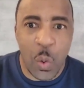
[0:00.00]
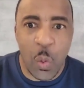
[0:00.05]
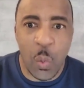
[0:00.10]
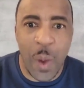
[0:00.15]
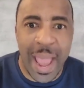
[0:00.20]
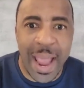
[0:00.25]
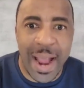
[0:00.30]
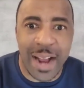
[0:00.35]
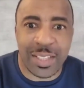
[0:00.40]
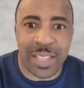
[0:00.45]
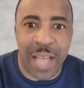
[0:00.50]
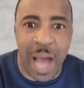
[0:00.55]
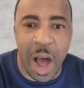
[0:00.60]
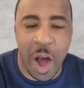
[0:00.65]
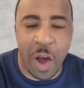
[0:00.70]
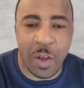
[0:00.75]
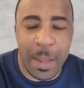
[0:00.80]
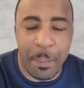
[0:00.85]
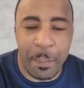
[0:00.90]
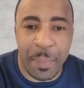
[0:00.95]
Where's
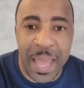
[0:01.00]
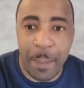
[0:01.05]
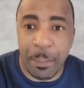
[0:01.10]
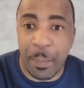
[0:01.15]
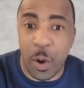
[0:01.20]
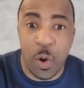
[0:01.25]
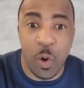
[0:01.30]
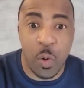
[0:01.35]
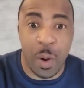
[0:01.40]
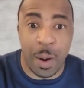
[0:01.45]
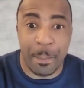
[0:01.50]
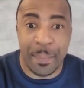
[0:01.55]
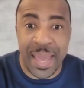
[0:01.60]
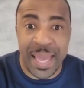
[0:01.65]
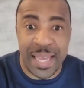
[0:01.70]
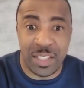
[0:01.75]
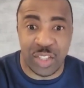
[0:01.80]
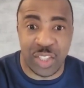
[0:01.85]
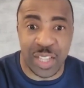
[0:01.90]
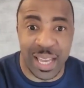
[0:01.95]
all the people who were
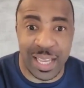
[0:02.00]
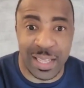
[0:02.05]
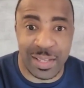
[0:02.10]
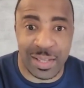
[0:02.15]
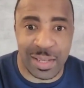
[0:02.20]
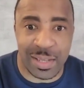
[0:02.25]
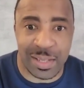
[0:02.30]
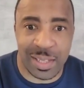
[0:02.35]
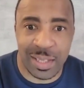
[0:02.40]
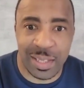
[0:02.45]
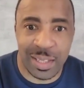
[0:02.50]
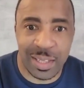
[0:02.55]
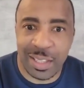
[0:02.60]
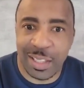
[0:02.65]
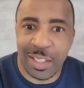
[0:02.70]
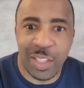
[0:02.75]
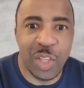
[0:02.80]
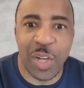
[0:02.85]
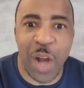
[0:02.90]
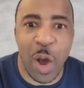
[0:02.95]
beating Jesus?
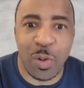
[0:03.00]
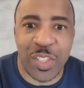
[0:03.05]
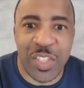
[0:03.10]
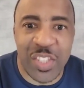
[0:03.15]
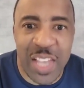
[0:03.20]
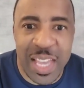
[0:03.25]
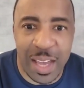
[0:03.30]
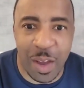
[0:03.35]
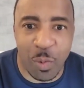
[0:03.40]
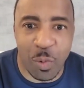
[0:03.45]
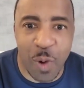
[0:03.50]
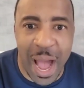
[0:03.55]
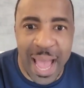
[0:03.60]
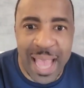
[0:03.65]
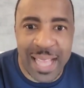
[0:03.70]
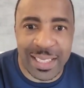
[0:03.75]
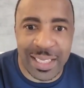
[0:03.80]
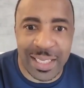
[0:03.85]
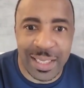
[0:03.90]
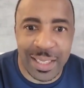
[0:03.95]
You don't see them,
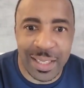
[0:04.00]
right?